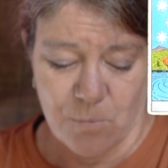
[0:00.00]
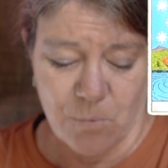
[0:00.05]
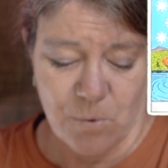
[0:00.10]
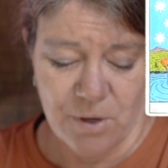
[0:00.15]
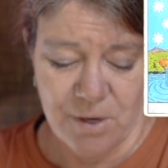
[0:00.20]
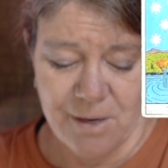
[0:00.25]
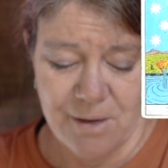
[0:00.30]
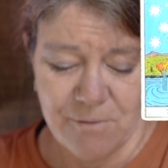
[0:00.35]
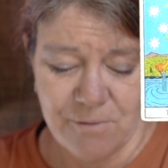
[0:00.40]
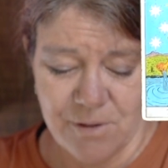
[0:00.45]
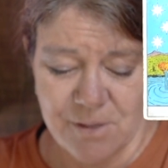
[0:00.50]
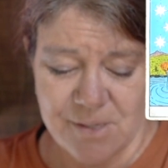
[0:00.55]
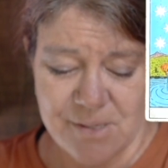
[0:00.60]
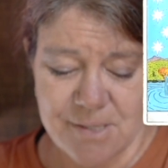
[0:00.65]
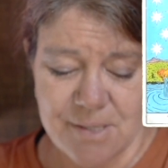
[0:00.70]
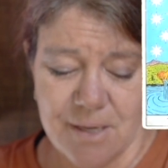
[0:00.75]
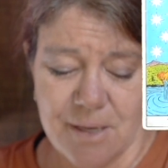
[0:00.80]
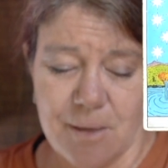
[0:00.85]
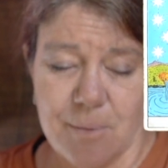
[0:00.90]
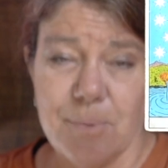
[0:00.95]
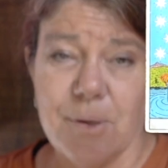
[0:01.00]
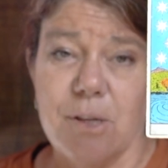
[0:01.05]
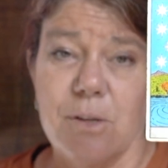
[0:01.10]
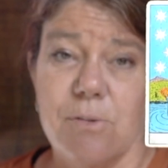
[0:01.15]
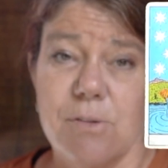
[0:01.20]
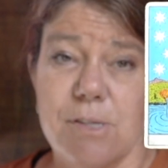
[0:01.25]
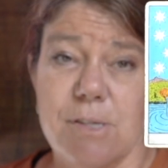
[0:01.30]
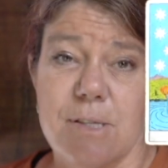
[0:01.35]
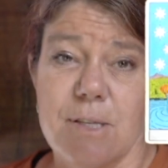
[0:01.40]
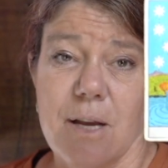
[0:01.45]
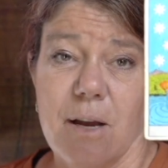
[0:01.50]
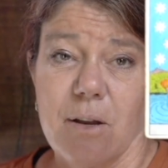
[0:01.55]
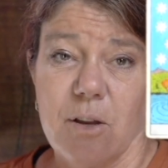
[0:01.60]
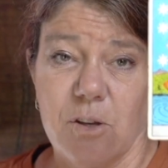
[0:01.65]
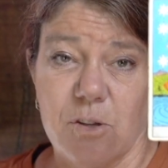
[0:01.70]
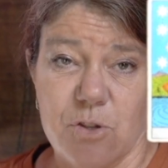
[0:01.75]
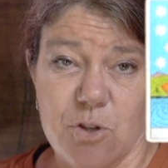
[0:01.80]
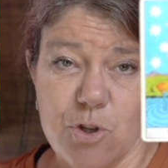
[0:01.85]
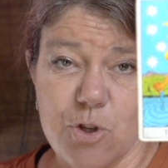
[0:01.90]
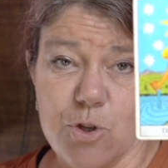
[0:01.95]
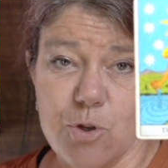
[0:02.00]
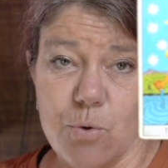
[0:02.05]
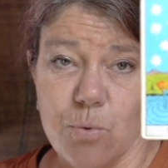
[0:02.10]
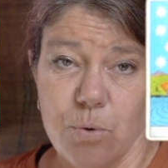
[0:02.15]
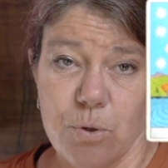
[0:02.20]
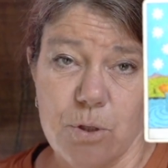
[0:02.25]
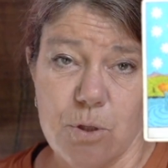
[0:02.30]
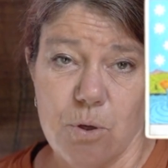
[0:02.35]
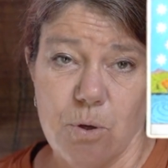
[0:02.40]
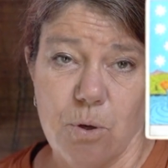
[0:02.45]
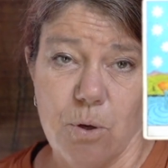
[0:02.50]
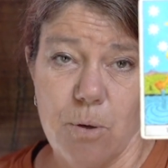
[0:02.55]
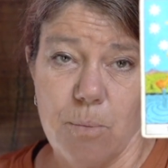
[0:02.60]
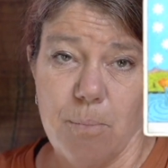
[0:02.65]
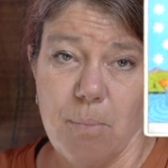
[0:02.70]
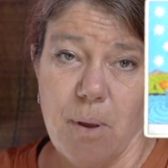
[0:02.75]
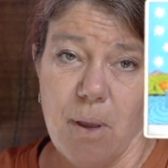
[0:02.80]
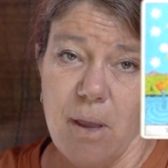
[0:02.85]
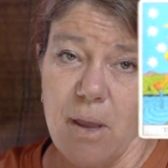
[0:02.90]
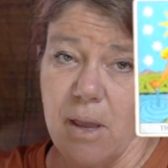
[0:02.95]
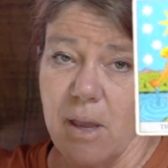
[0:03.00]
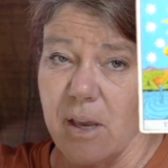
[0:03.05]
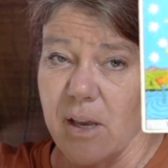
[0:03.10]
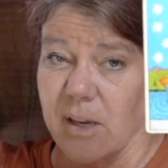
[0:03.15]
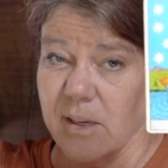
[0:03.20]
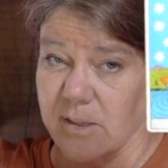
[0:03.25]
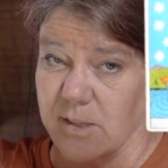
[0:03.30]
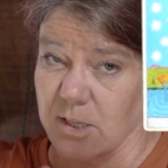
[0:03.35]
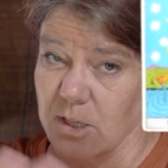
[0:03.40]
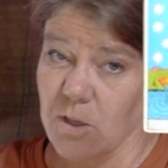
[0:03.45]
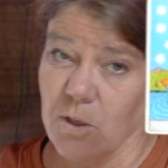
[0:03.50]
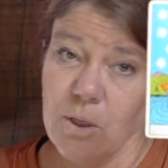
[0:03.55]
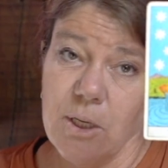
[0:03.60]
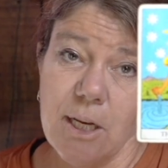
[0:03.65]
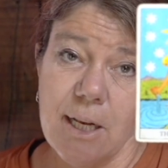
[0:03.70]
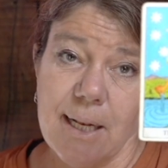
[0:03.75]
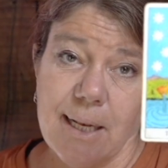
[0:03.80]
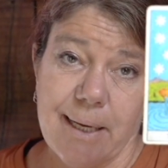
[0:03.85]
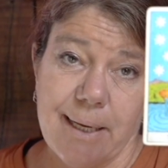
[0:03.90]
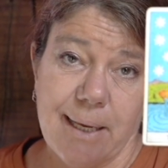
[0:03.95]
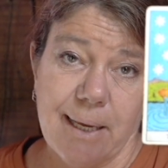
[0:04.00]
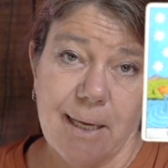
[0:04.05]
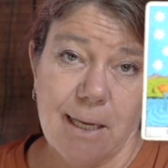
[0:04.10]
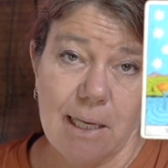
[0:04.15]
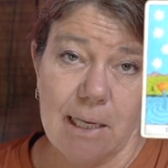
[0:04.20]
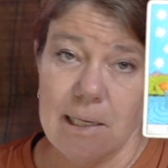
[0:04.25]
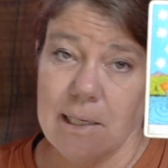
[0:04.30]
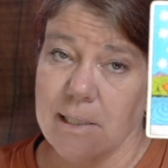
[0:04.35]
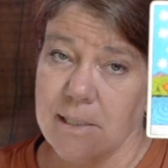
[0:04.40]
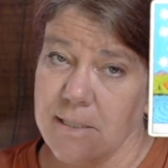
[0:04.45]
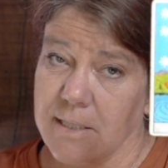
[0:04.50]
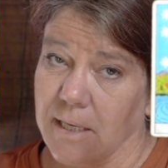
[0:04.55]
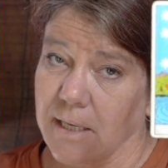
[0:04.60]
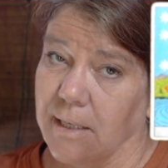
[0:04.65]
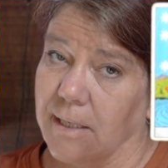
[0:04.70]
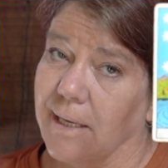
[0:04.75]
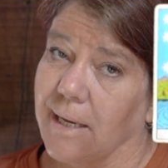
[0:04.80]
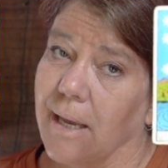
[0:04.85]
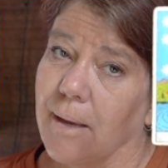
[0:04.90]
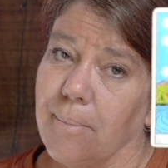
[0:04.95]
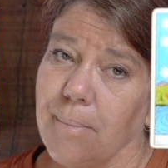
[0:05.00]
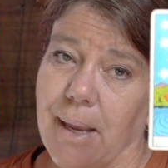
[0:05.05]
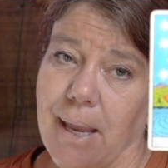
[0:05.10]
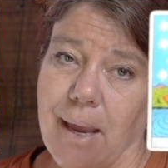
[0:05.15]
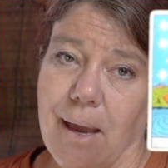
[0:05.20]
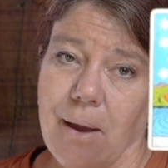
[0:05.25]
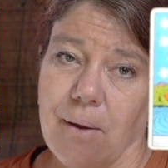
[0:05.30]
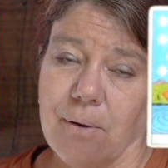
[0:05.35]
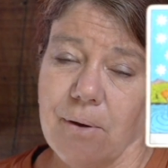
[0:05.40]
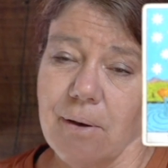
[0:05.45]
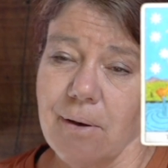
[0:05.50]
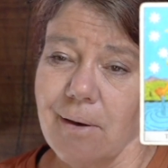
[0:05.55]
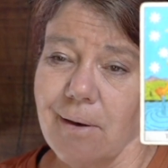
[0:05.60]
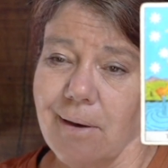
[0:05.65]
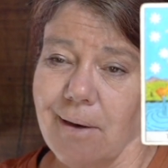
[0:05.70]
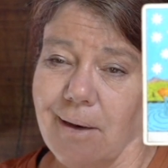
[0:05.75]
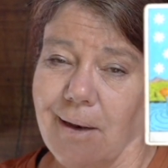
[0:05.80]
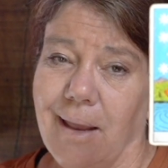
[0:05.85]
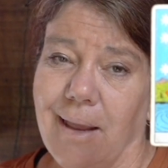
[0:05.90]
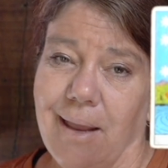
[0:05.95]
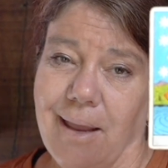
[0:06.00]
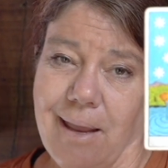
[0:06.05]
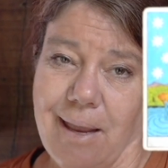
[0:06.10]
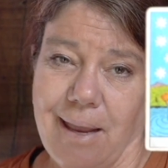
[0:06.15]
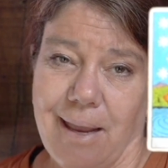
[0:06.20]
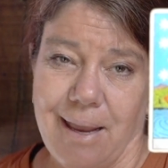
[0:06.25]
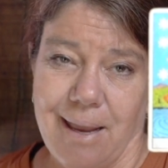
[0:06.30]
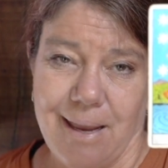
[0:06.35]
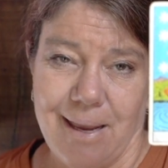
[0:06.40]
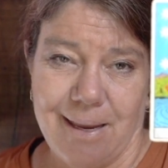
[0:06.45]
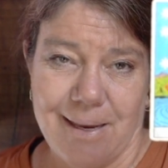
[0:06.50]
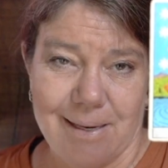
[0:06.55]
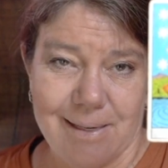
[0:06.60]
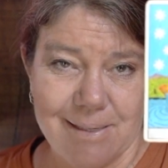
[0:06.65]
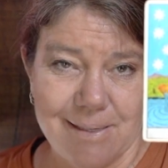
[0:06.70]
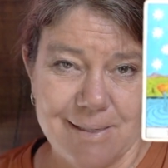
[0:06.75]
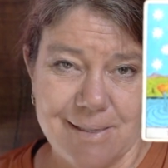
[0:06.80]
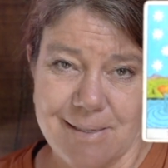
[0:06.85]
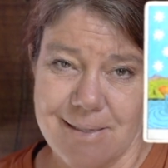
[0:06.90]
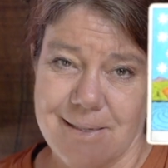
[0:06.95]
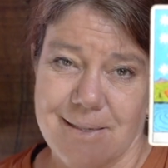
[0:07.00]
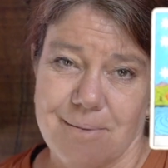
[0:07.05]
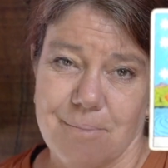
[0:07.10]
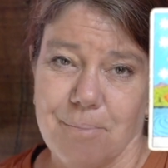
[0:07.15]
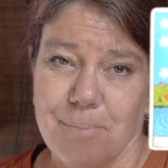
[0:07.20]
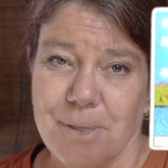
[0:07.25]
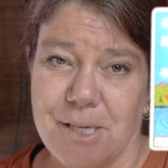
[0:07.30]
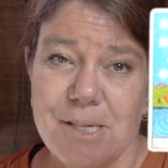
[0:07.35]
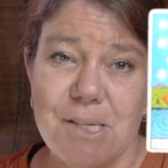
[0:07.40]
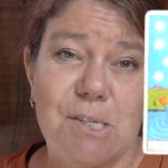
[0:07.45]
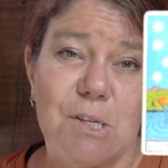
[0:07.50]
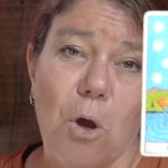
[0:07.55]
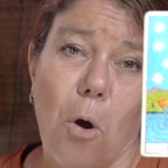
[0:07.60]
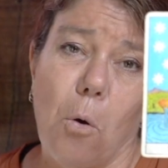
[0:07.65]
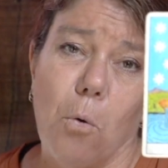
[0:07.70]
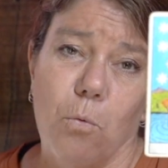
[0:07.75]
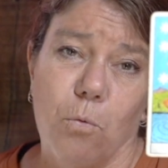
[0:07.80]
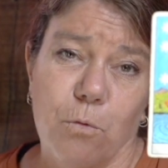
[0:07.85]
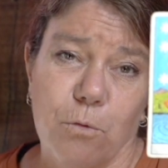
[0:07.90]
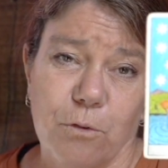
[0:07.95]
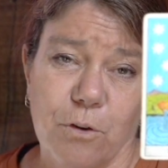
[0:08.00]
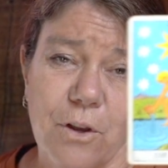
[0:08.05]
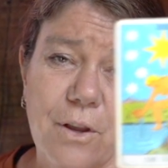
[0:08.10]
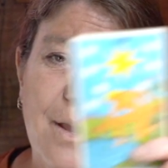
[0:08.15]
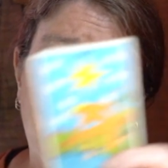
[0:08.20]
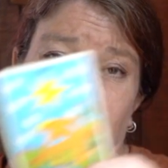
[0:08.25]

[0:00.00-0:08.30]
Whatever is keeping you stuck is short term. It's going to clear, it's going to come out and be solved.